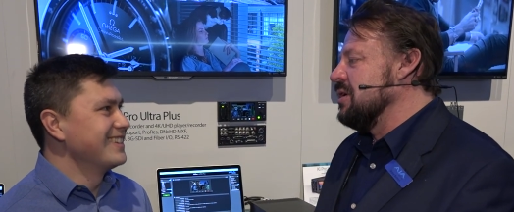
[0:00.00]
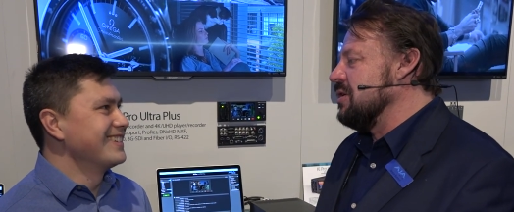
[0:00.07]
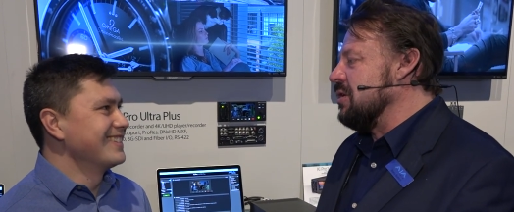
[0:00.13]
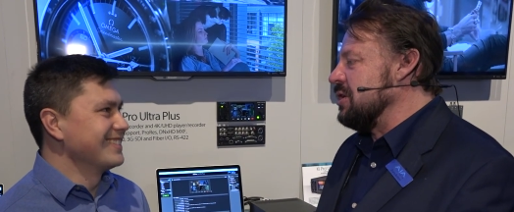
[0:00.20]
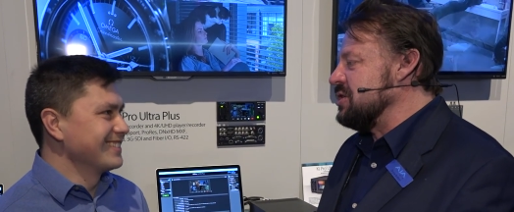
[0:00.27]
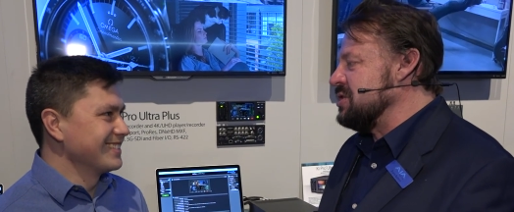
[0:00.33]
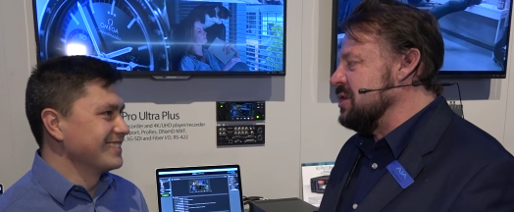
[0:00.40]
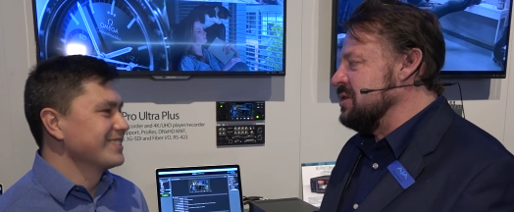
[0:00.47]

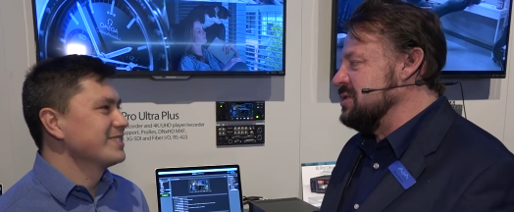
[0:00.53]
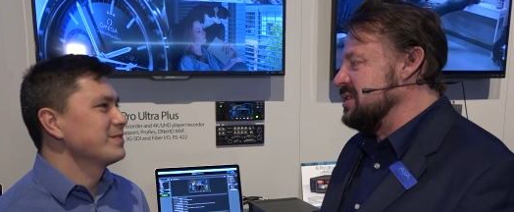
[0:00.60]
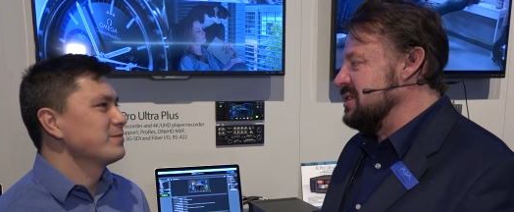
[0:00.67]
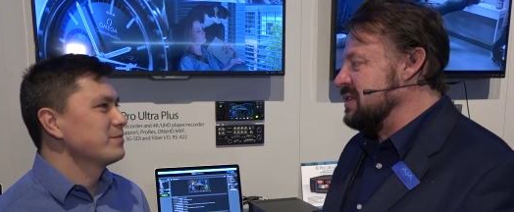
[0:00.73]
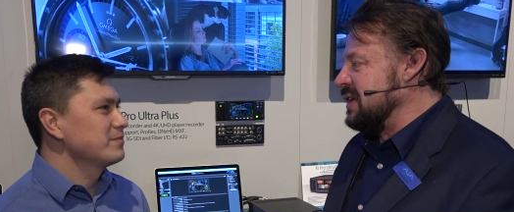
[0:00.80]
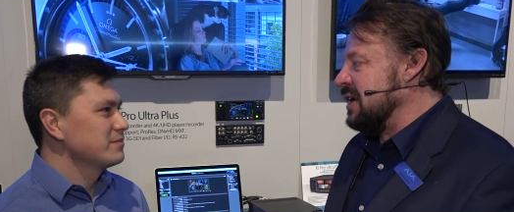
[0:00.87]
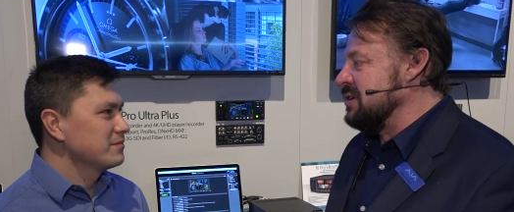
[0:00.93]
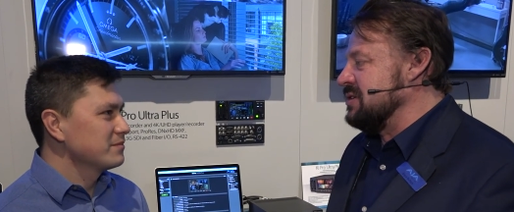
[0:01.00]
Speaker 1: gosh knows, there's a
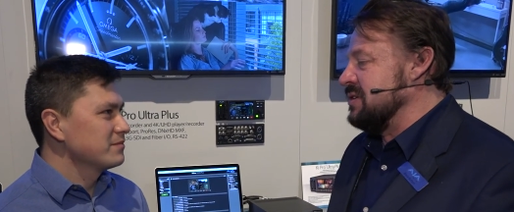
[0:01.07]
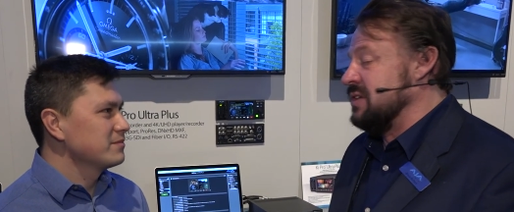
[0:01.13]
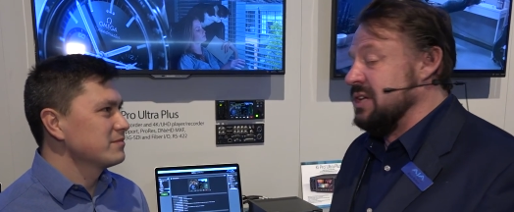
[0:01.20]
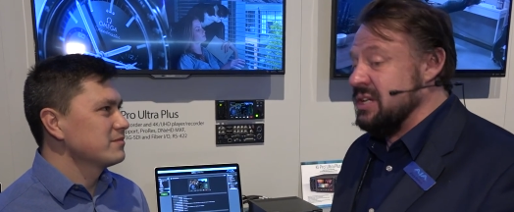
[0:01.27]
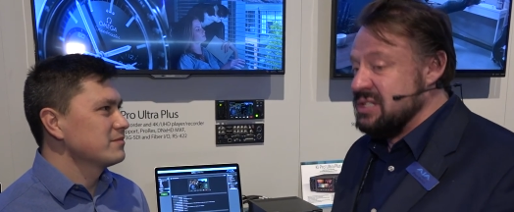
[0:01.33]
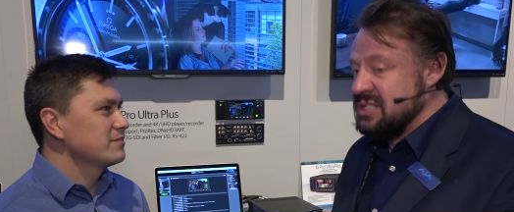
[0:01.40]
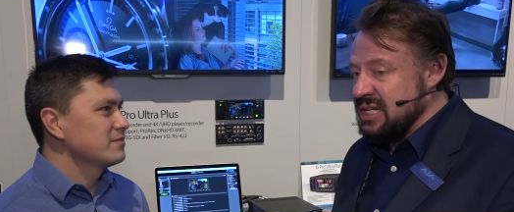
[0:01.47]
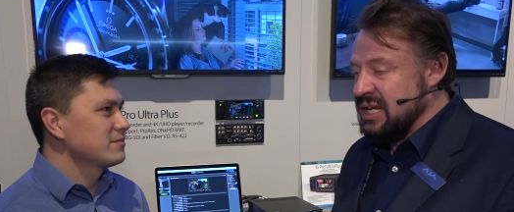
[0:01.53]
thousand
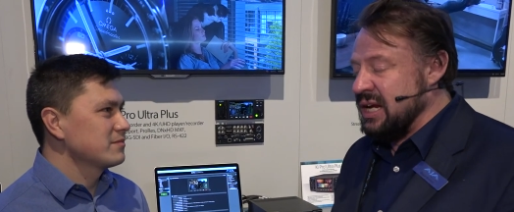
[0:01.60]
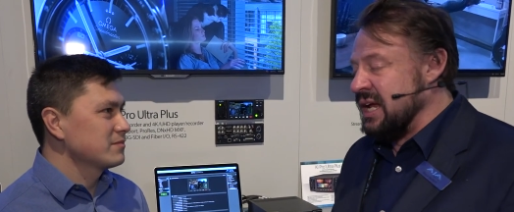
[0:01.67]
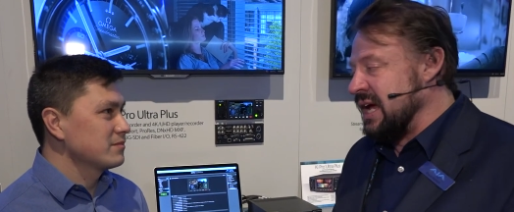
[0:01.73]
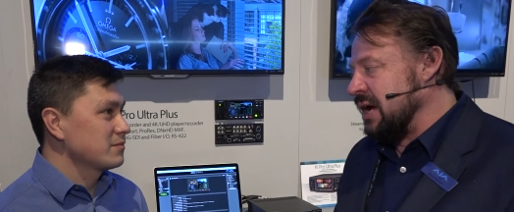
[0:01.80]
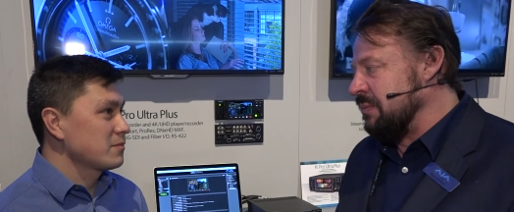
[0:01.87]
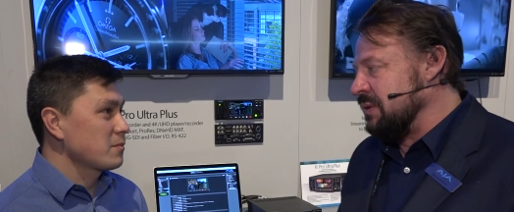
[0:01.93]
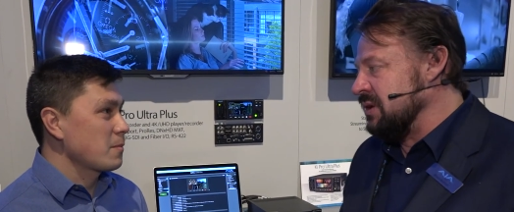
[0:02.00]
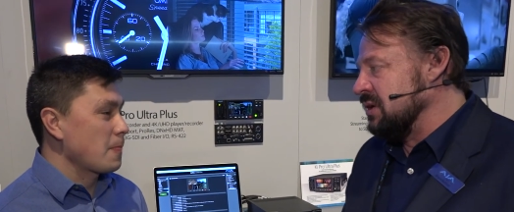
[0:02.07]
things that can
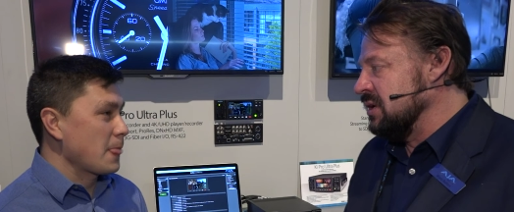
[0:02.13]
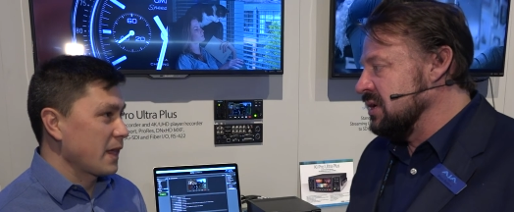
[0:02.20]
happen.